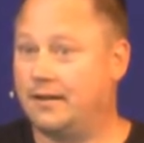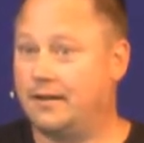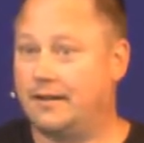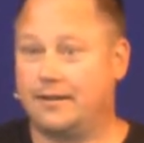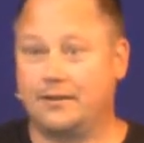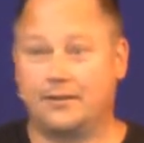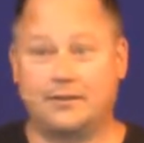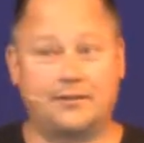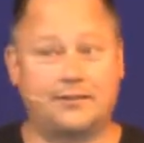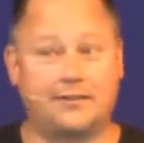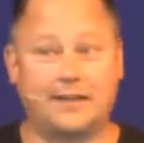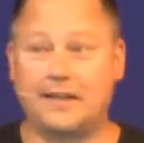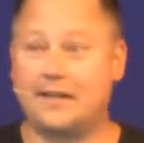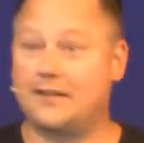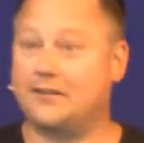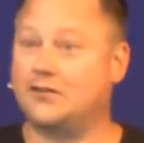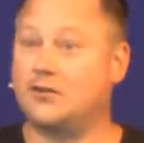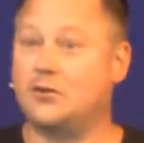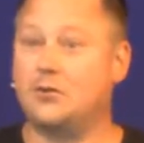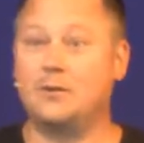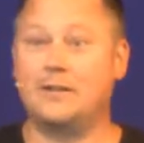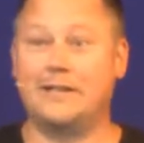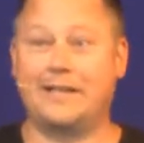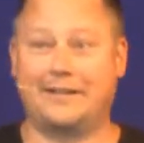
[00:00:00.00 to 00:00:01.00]
Sunday
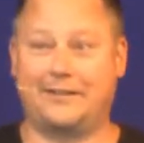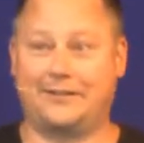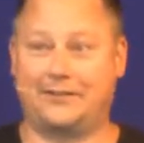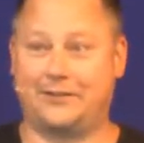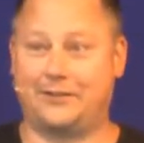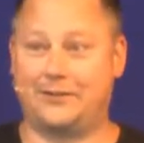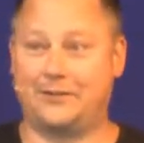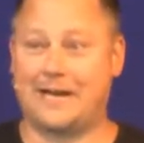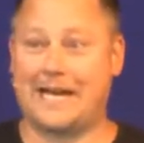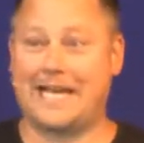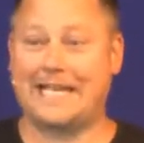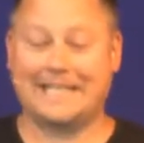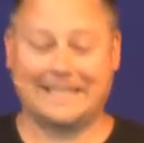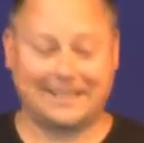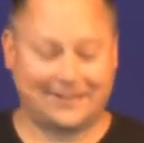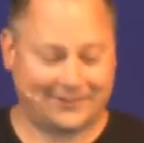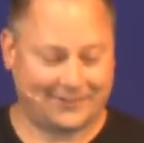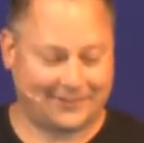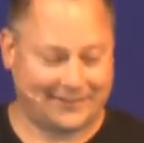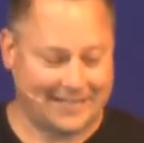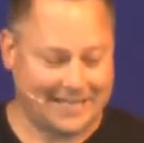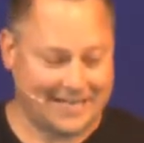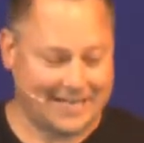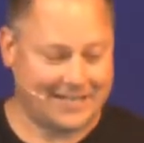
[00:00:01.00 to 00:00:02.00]
school answer, right? It's
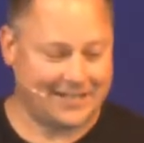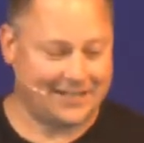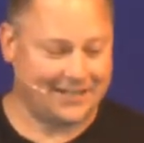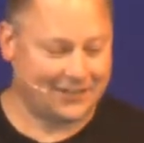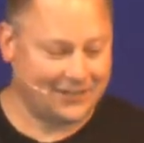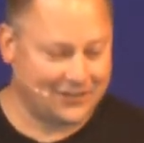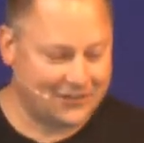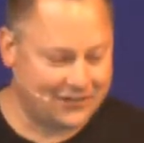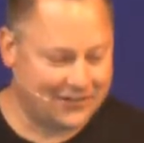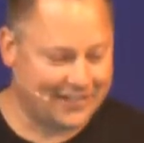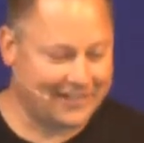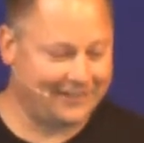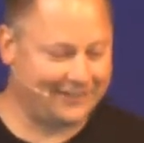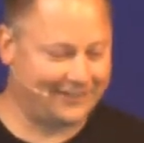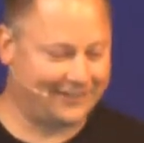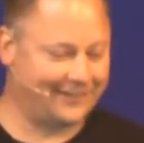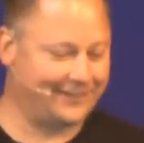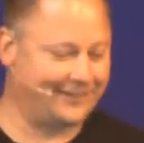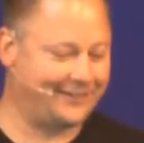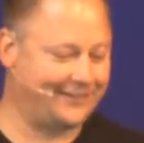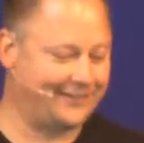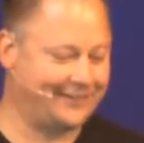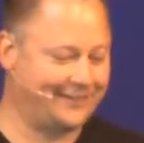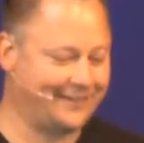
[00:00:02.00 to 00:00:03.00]
in
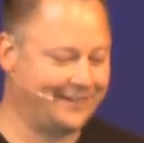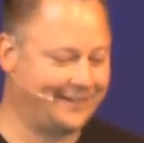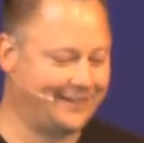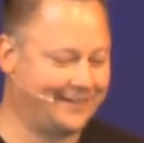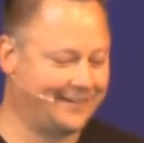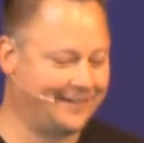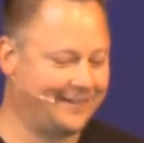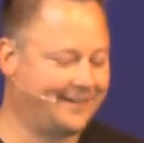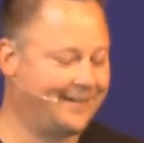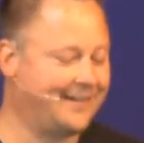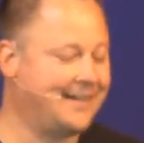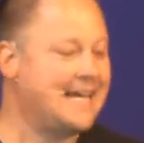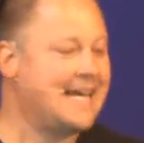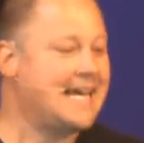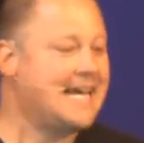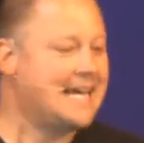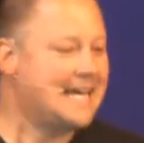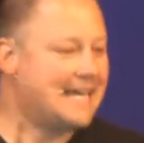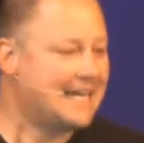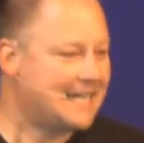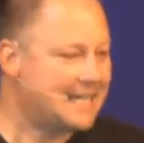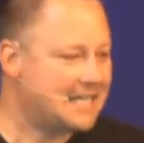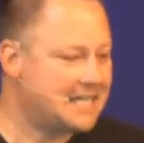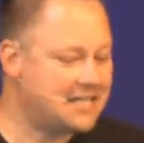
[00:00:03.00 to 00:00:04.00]
Jesus.
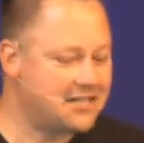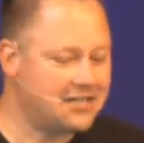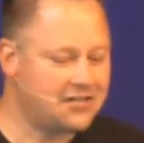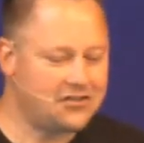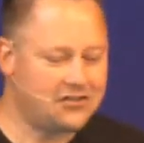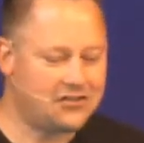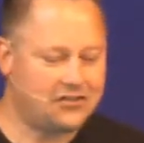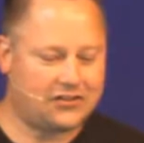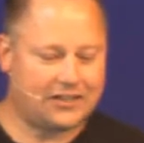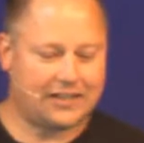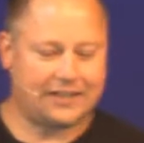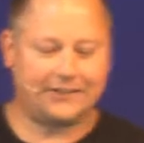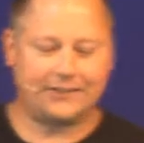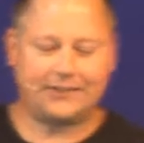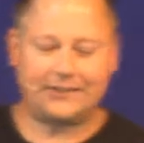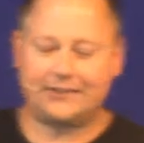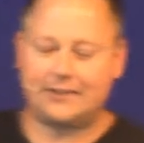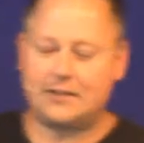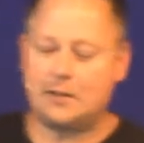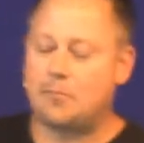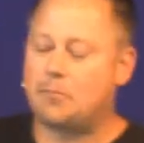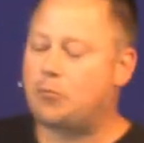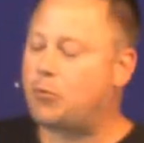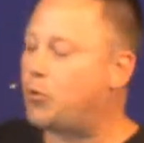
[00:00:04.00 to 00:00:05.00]
In Jesus,
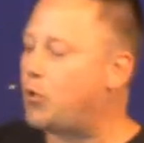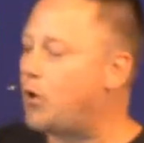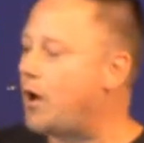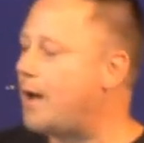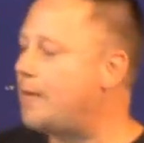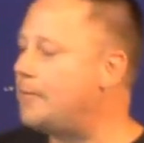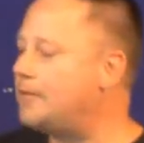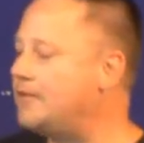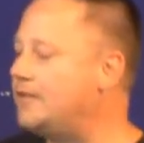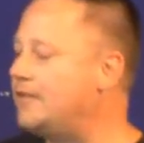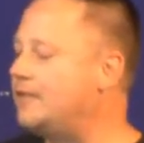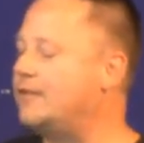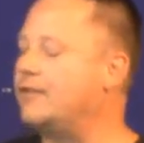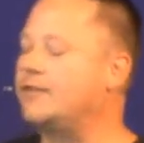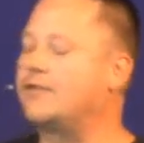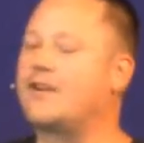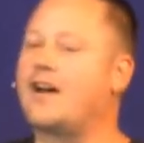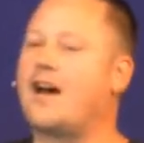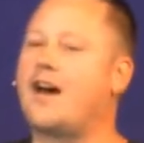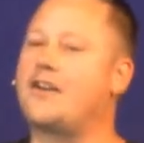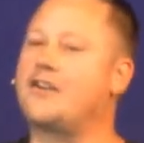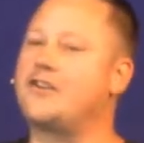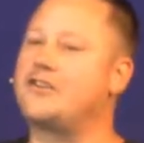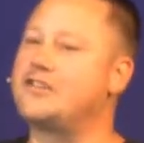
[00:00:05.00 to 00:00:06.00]
the promises of
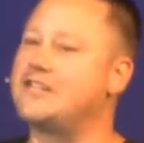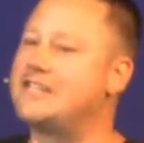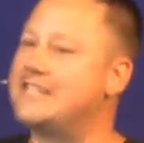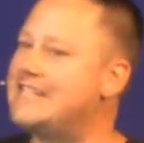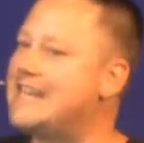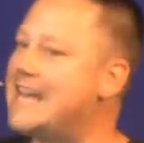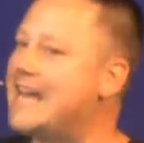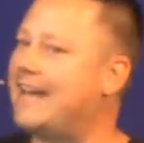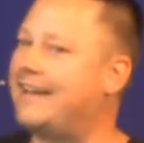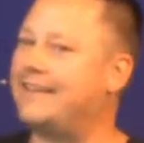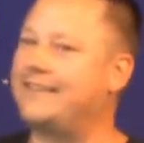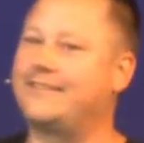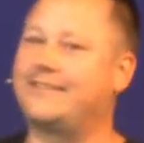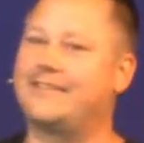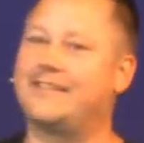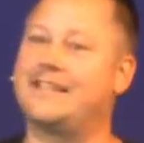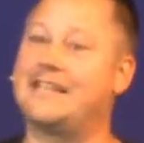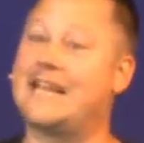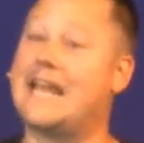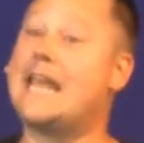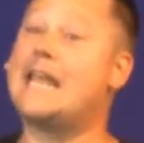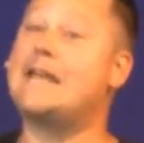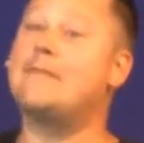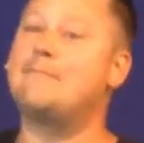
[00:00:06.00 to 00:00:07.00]
God are yes and
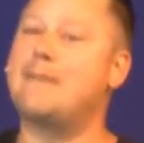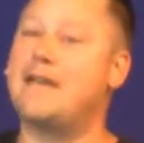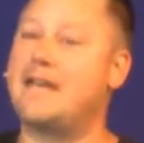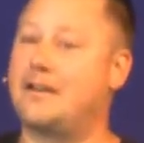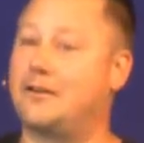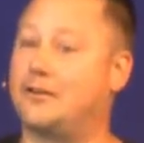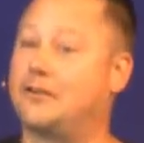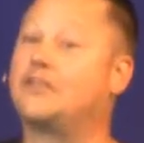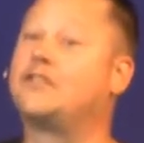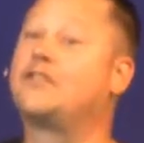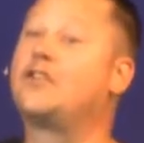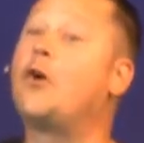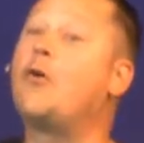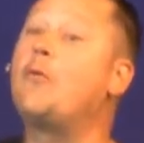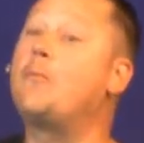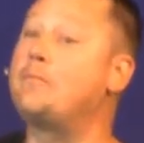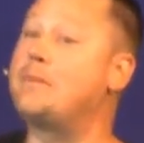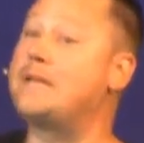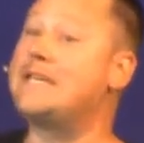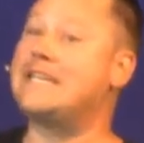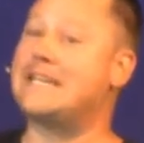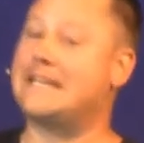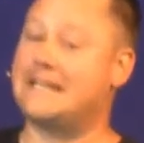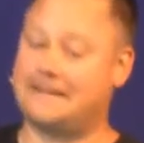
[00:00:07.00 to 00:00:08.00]
amen or so
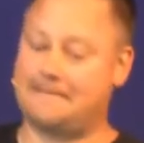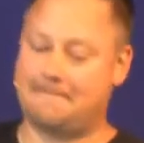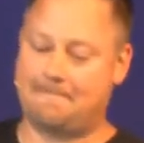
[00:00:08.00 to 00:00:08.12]
be it.